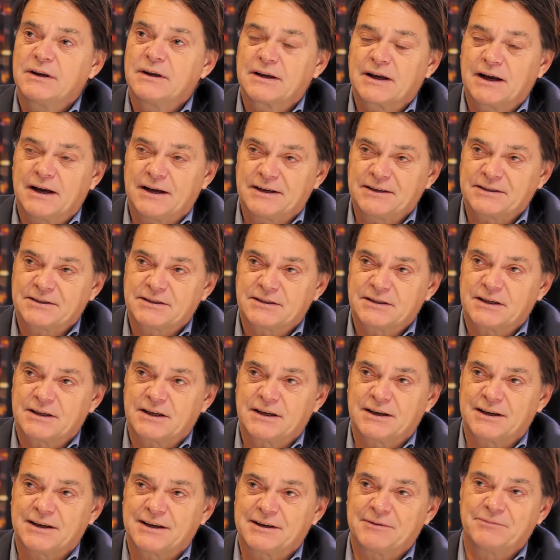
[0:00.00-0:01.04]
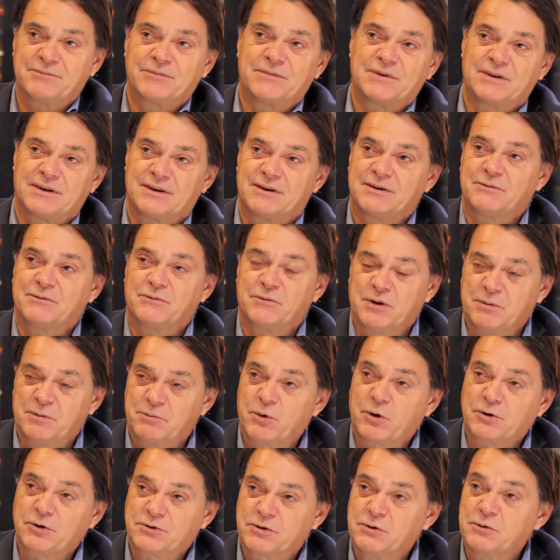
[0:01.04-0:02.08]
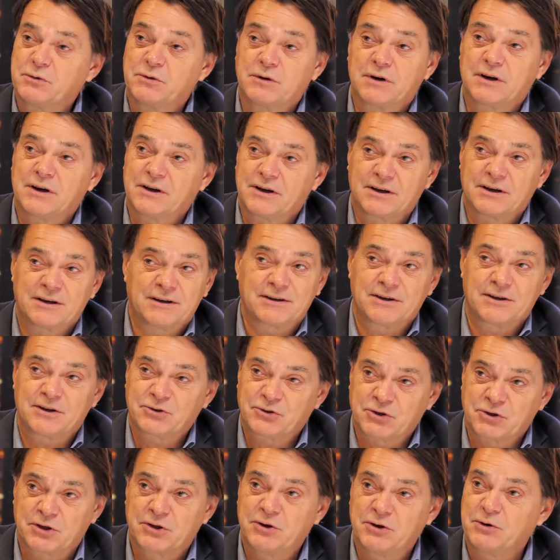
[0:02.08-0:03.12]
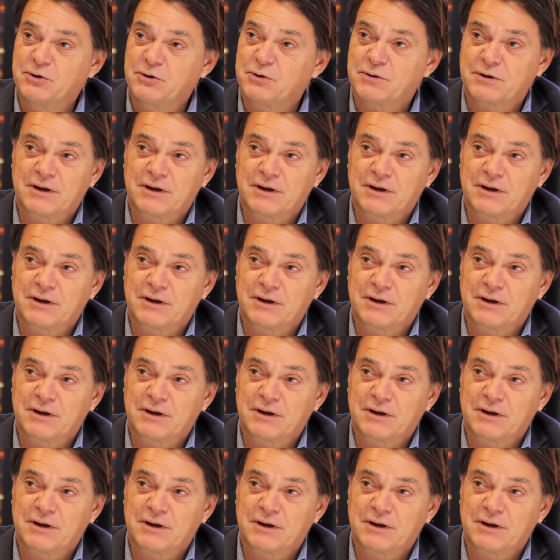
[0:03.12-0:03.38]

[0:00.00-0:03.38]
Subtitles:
Guys, we brought you a secure